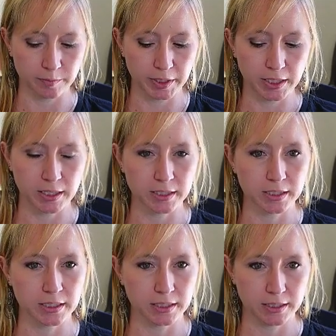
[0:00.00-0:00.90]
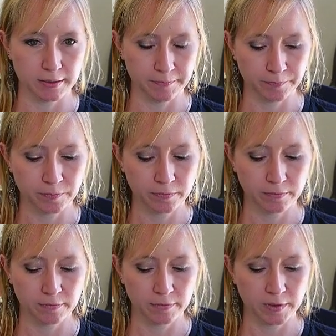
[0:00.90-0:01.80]
P S
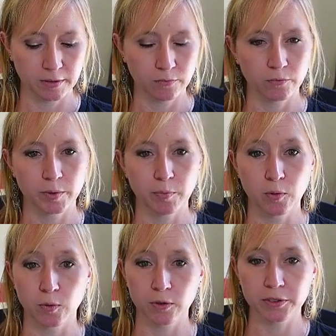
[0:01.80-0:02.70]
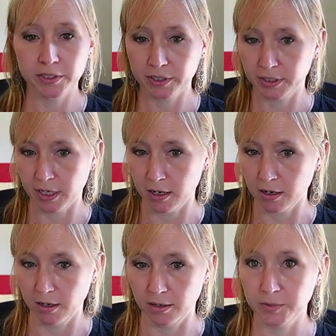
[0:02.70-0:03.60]
report dot
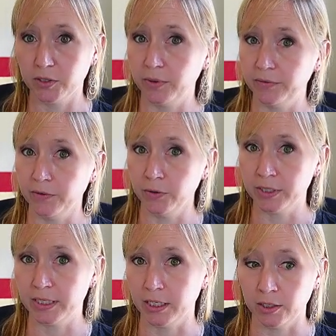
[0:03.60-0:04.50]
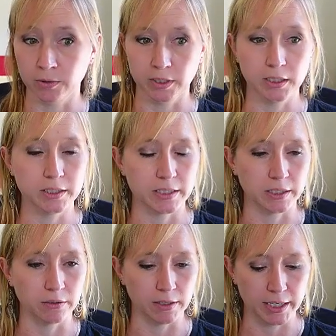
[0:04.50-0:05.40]
com. So we've noticed that a U R L is
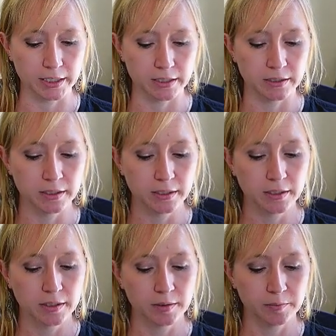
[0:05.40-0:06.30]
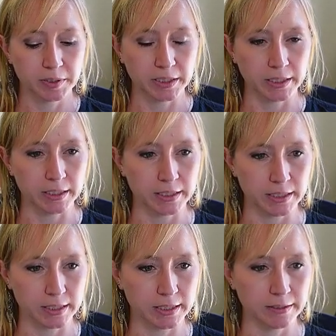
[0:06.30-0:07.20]
incorrect.
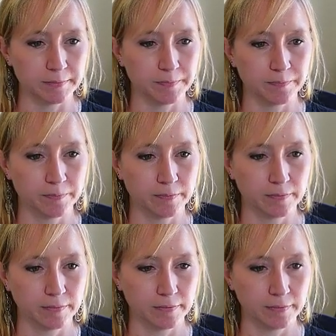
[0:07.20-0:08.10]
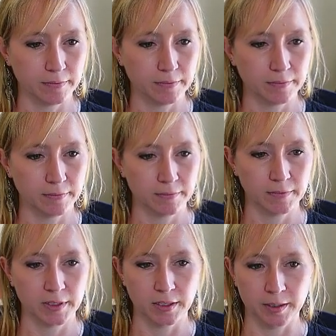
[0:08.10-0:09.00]
Please
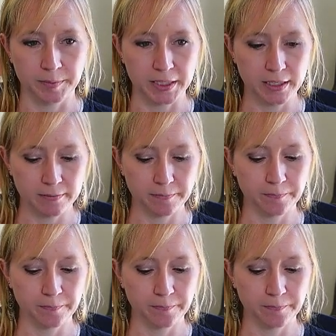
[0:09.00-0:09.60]
update.